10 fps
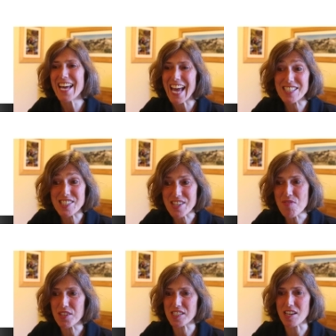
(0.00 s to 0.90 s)
and
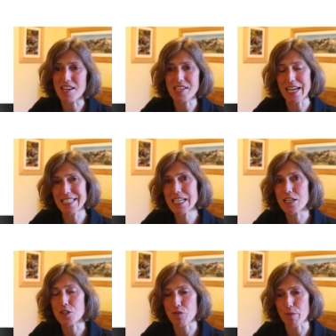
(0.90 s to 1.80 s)
synthesizing
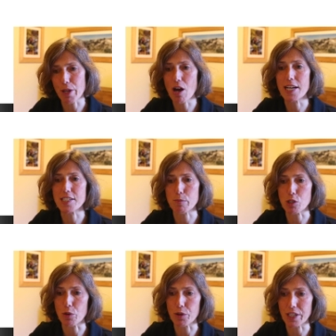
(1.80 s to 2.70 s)
ideas from the concepts
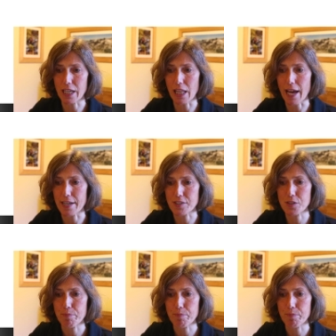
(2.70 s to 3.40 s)
learned in class.